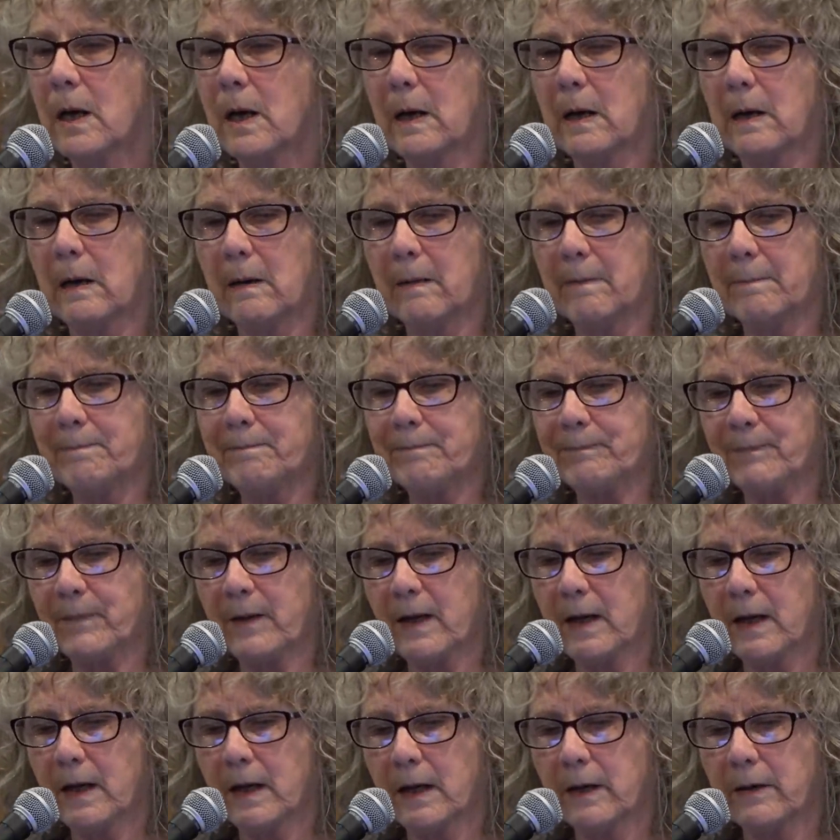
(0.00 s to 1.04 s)
um,
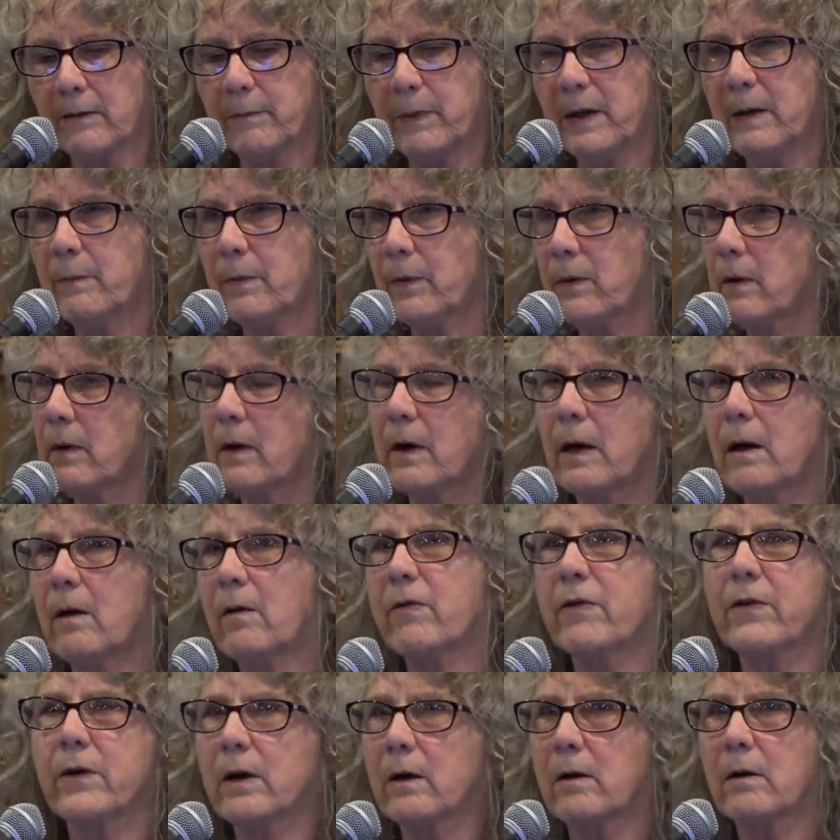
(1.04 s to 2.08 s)
and people are
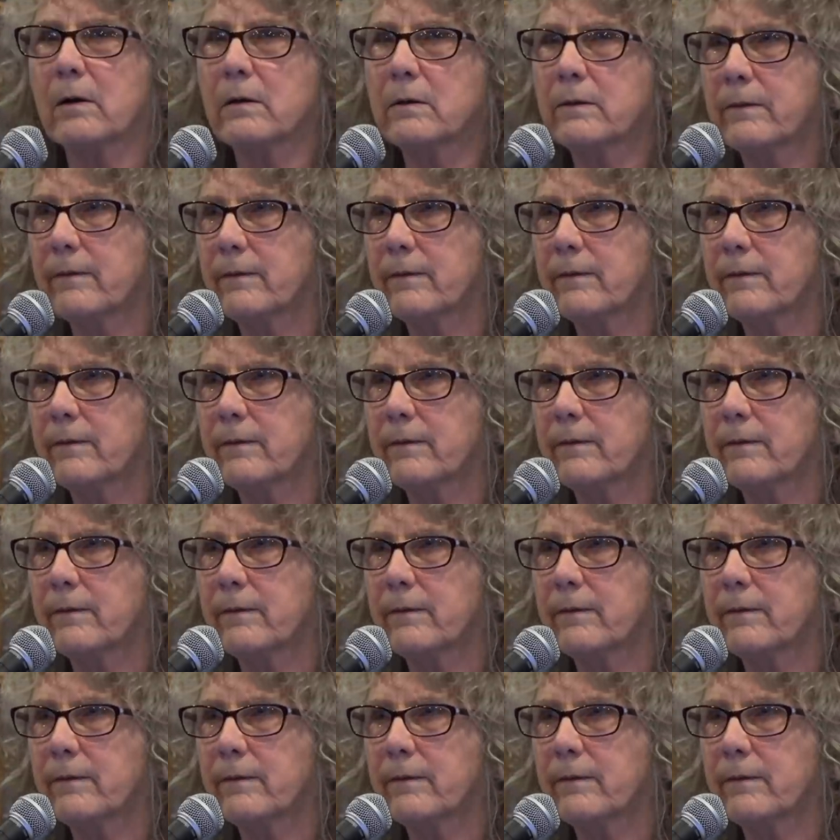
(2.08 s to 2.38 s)
healthier.